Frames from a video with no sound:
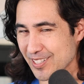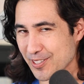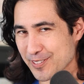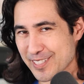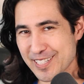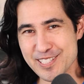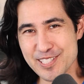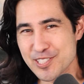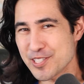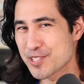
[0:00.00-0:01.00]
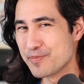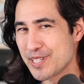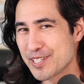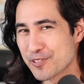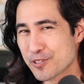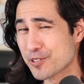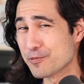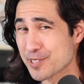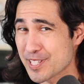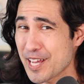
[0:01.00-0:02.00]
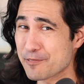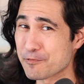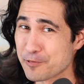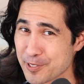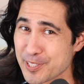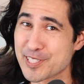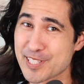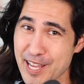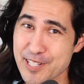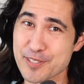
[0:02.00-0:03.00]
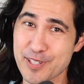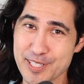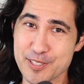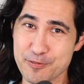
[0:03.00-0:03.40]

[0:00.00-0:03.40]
Okay, is it just me, or was that really satisfying to